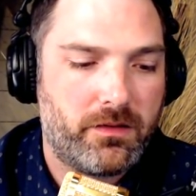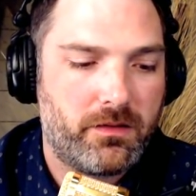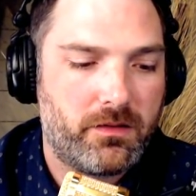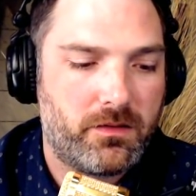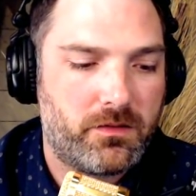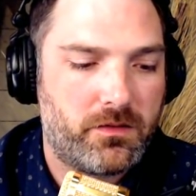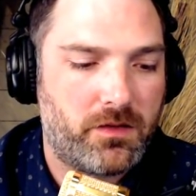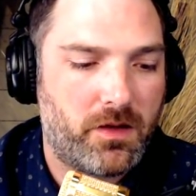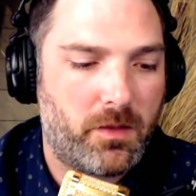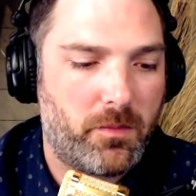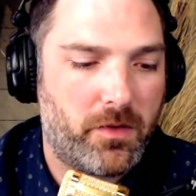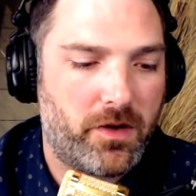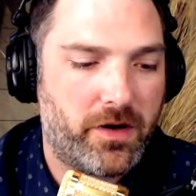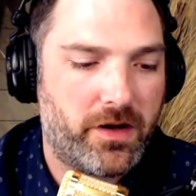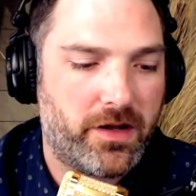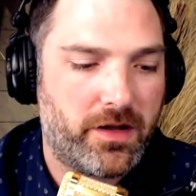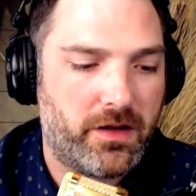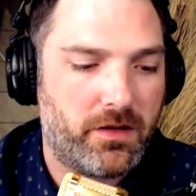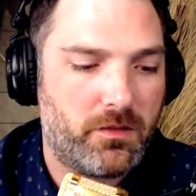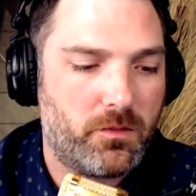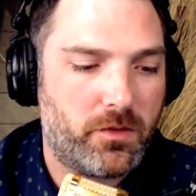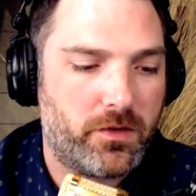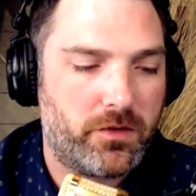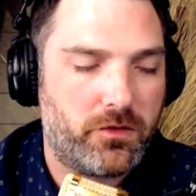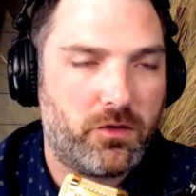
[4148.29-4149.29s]
somebody
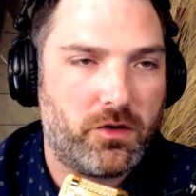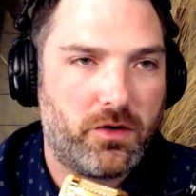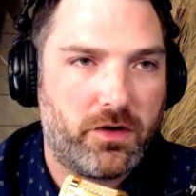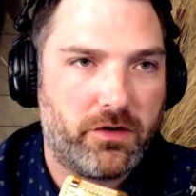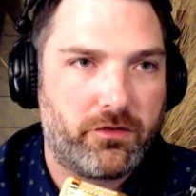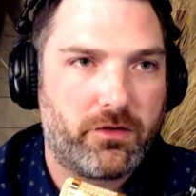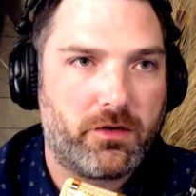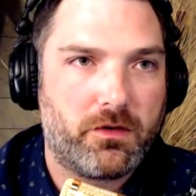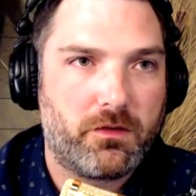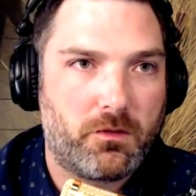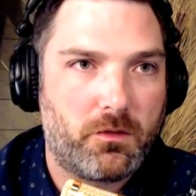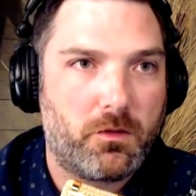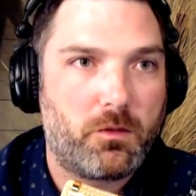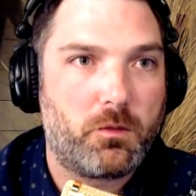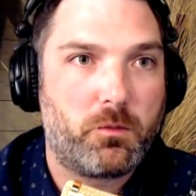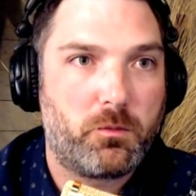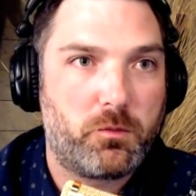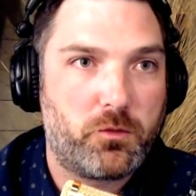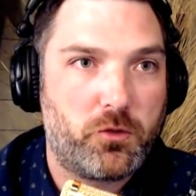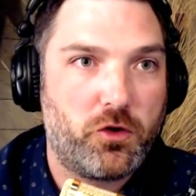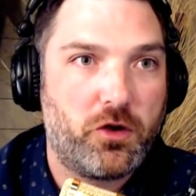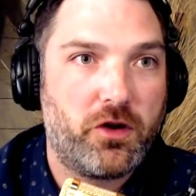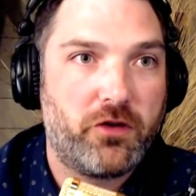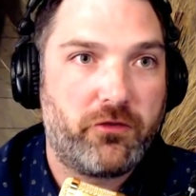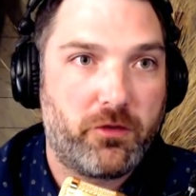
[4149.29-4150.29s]
with two
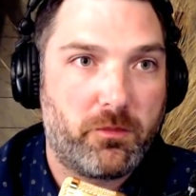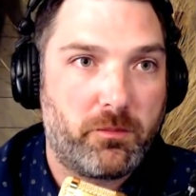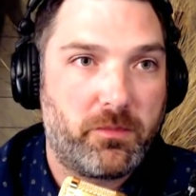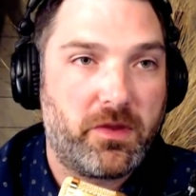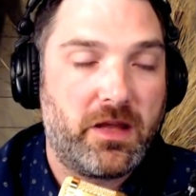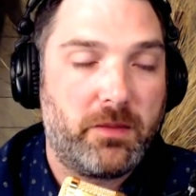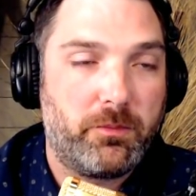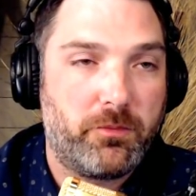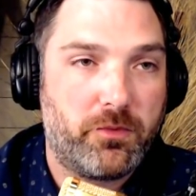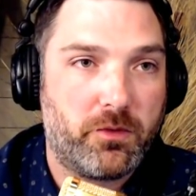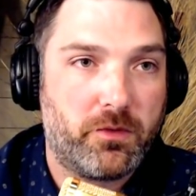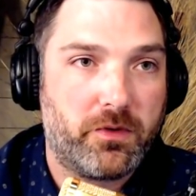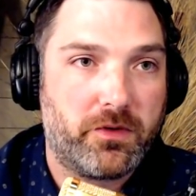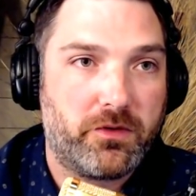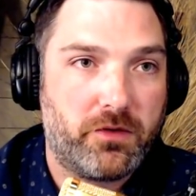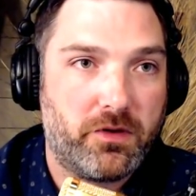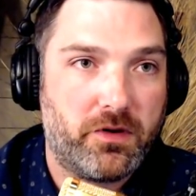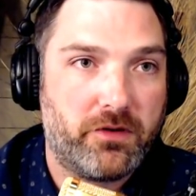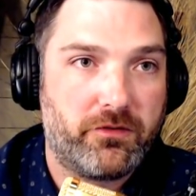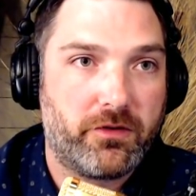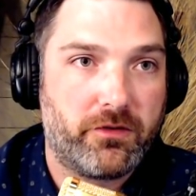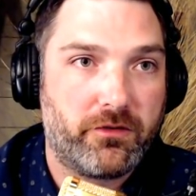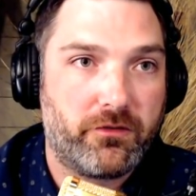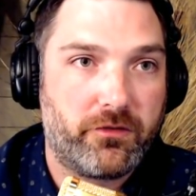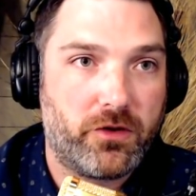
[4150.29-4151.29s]
different people with two
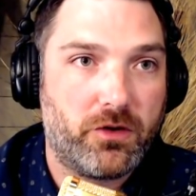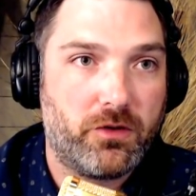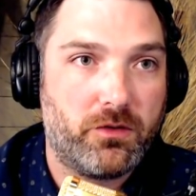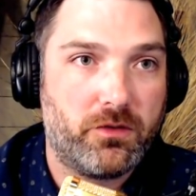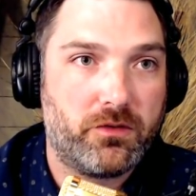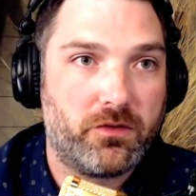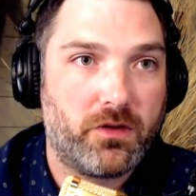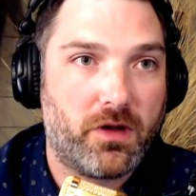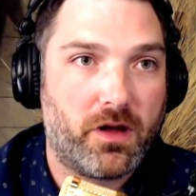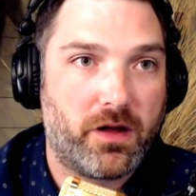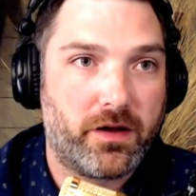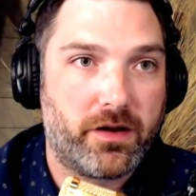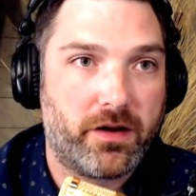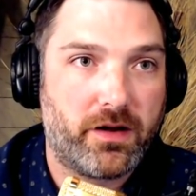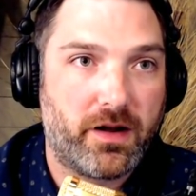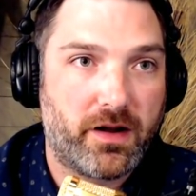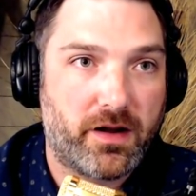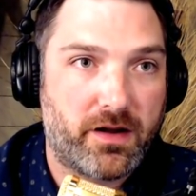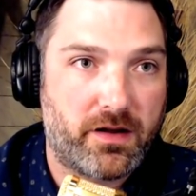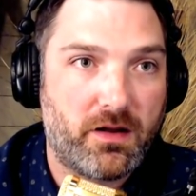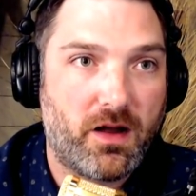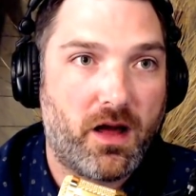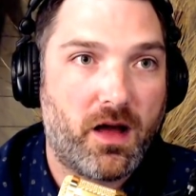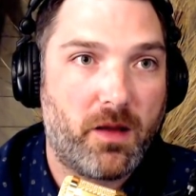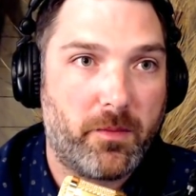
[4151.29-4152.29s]
different views on an
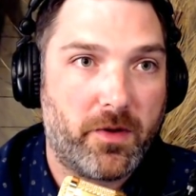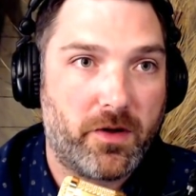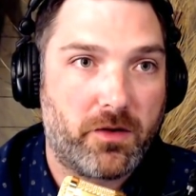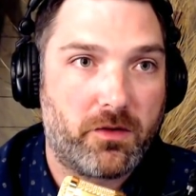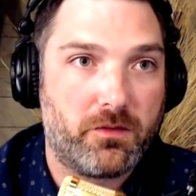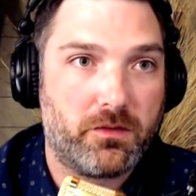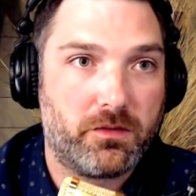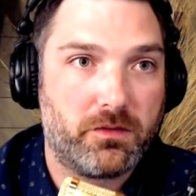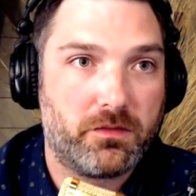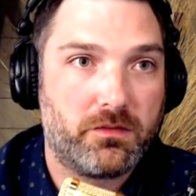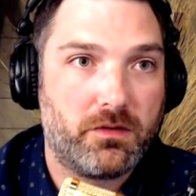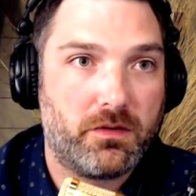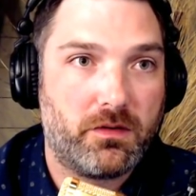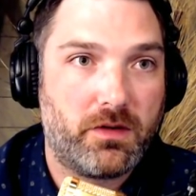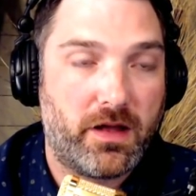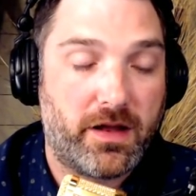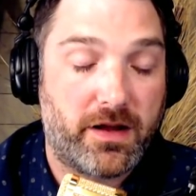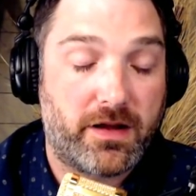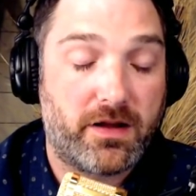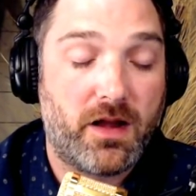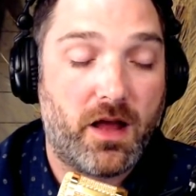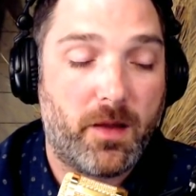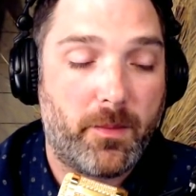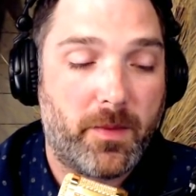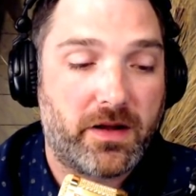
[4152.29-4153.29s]

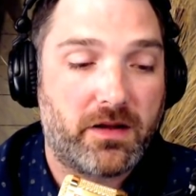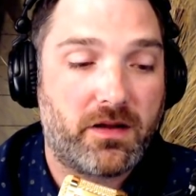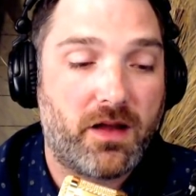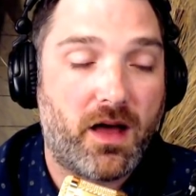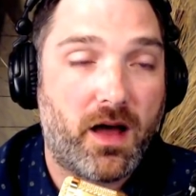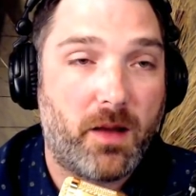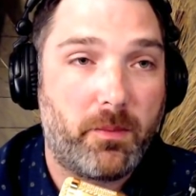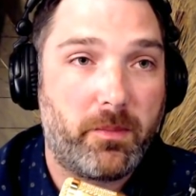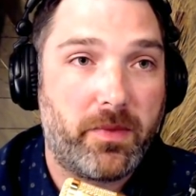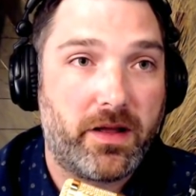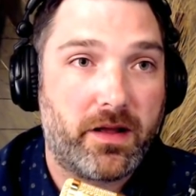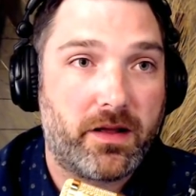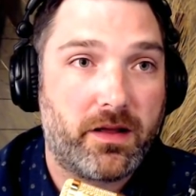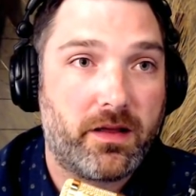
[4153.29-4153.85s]
economic topic.